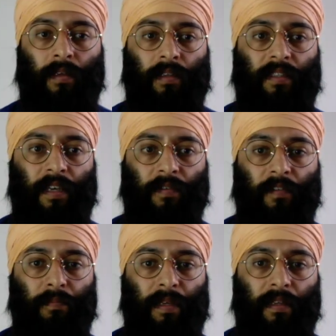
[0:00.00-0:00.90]
These
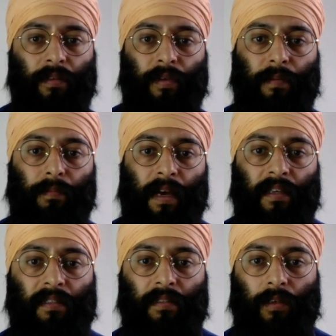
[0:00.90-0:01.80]
FFP3
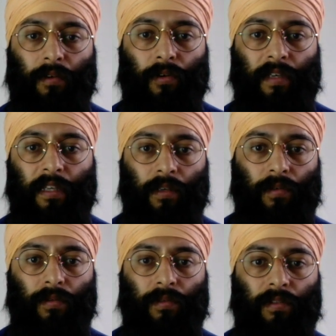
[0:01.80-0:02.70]
masks are only
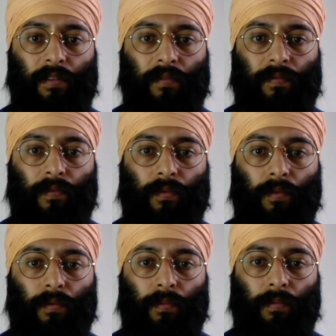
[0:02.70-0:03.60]
used
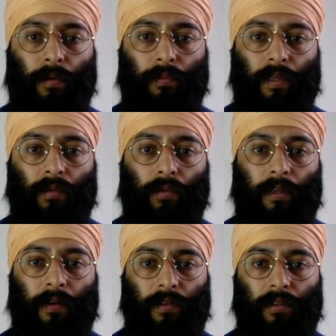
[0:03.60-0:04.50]
for what we call
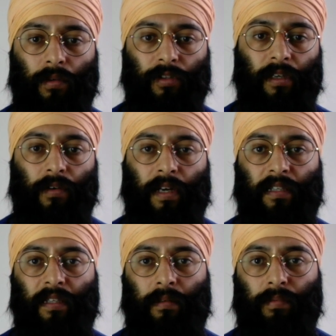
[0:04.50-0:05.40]
aerosol
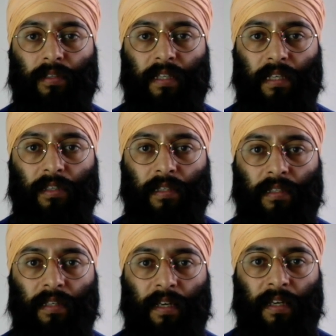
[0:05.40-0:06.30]
generating procedures,